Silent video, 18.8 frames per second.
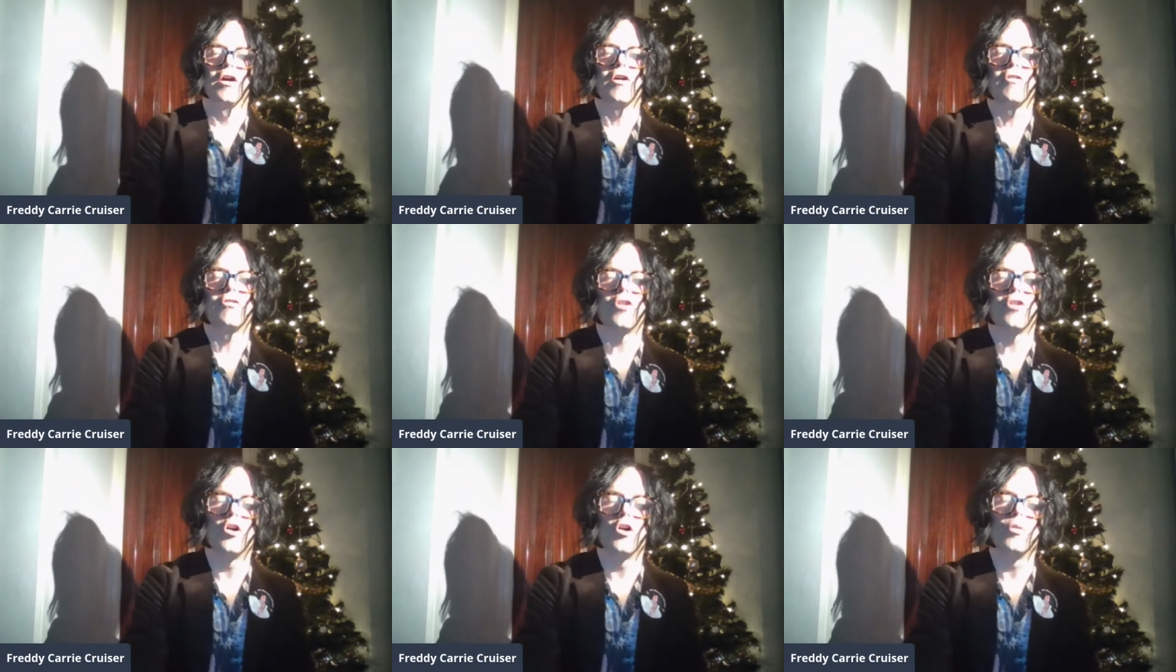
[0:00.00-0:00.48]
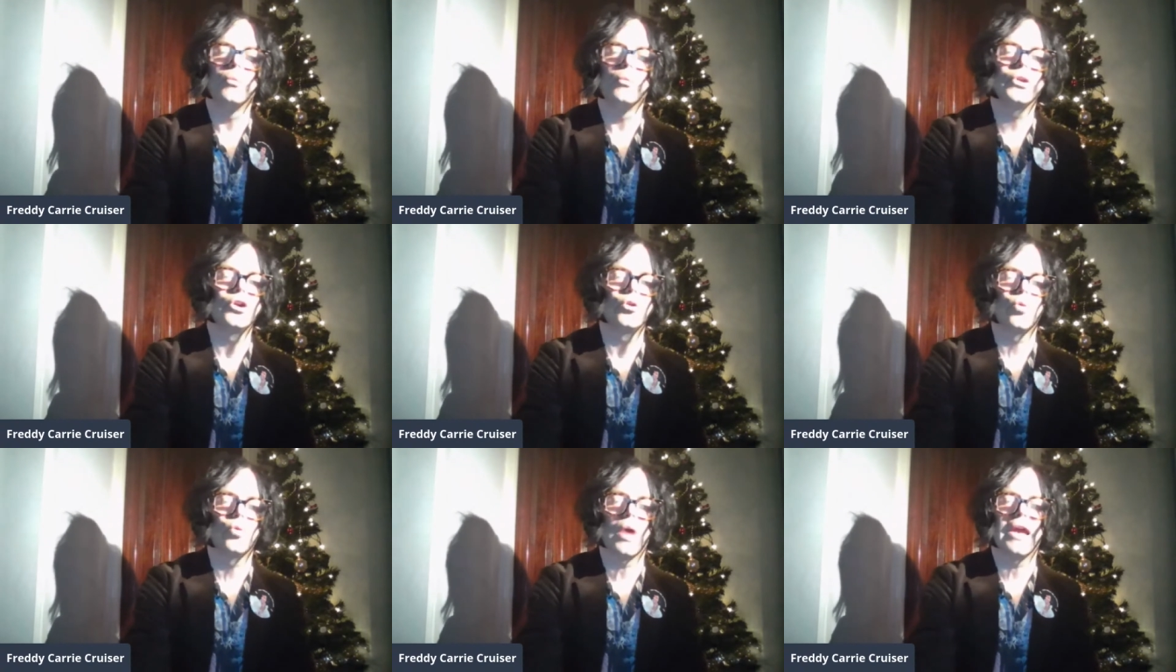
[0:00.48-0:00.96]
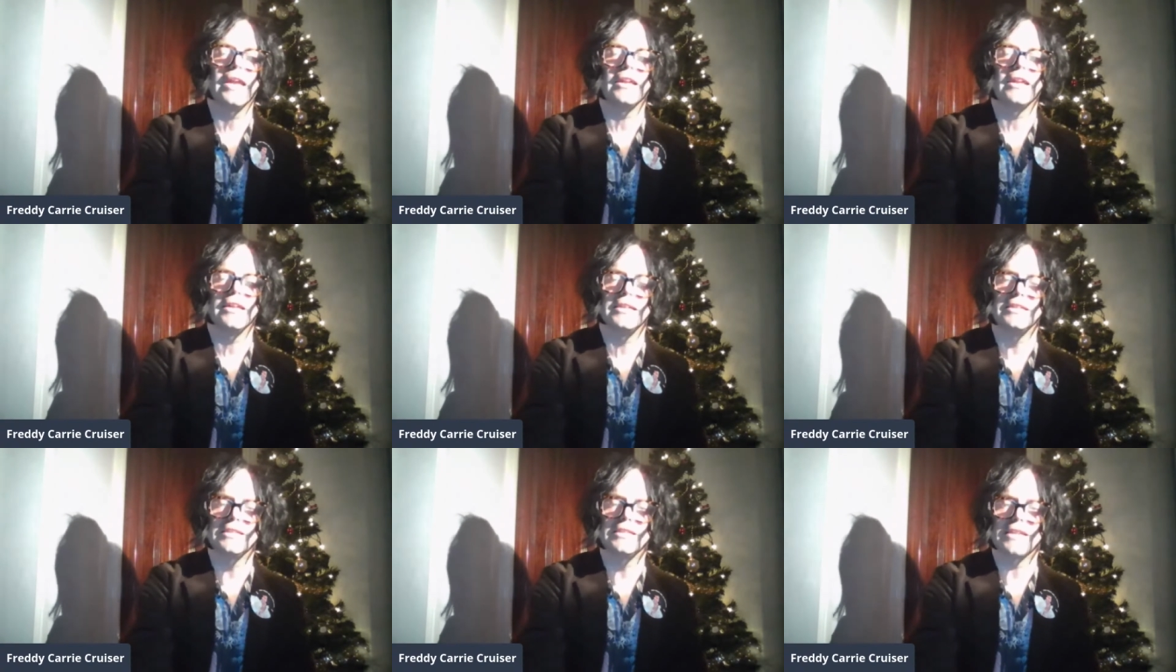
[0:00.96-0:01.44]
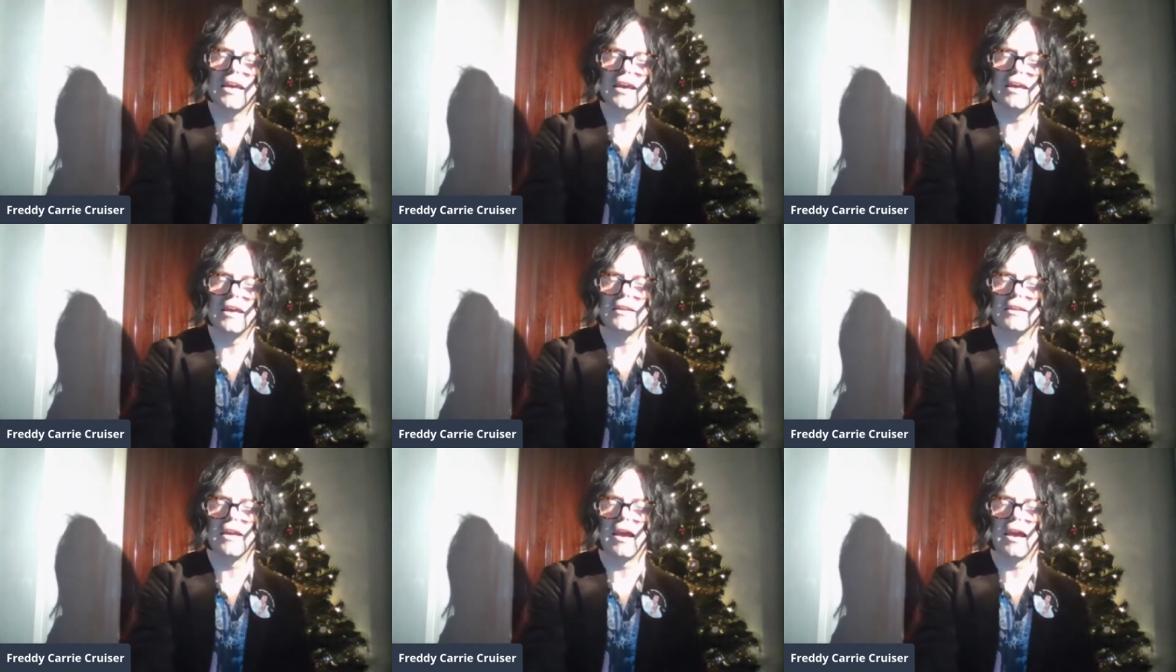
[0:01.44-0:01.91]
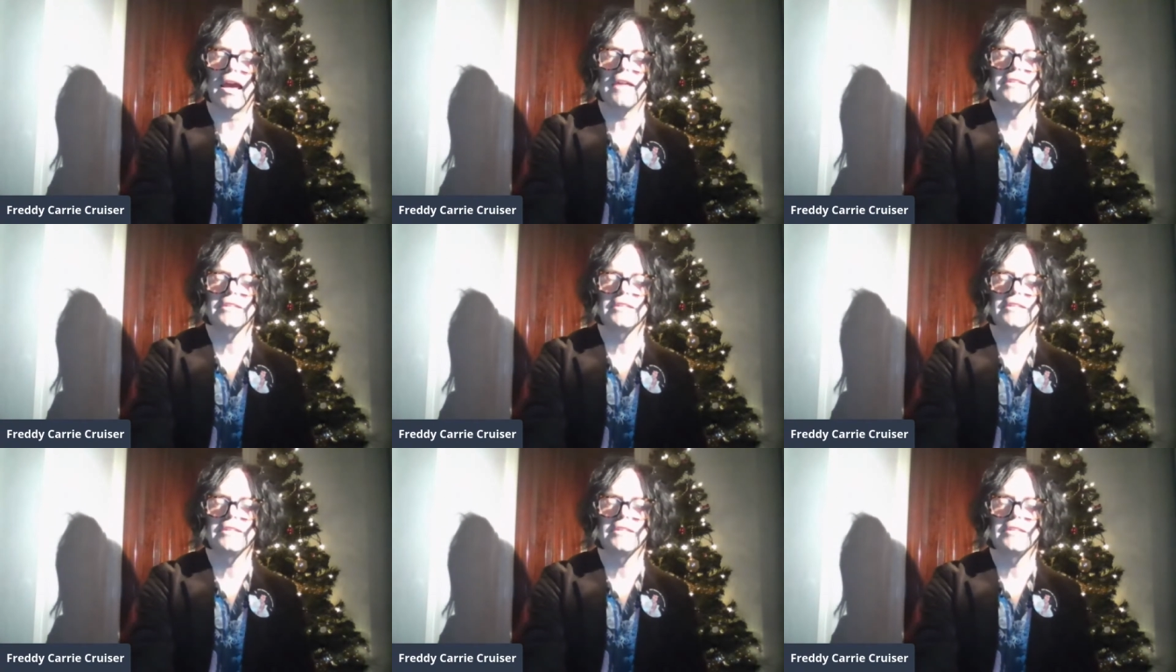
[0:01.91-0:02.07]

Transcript: "For whom do you wait?" he said, and I